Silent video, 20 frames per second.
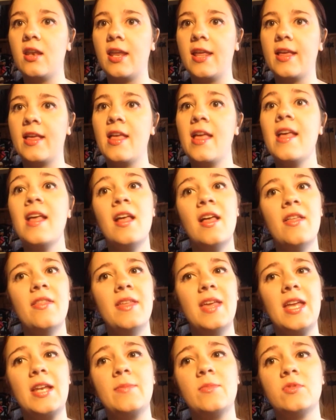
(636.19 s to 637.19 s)
Like
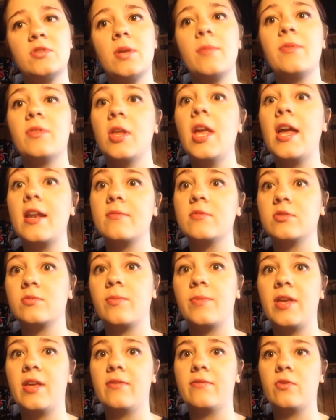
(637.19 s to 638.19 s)
the animals are, the animals were
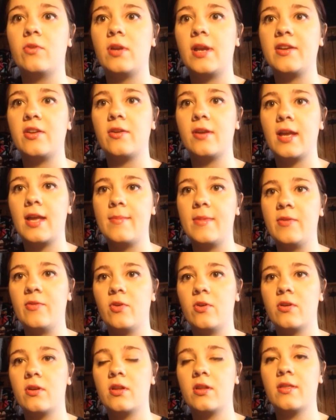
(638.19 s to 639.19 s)
beautiful. Like don't get me
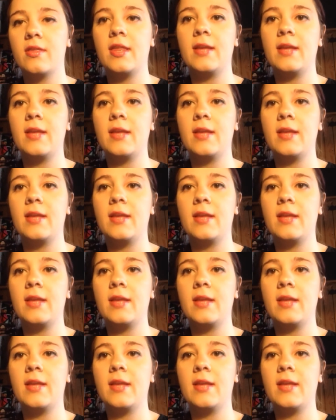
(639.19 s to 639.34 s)
wrong.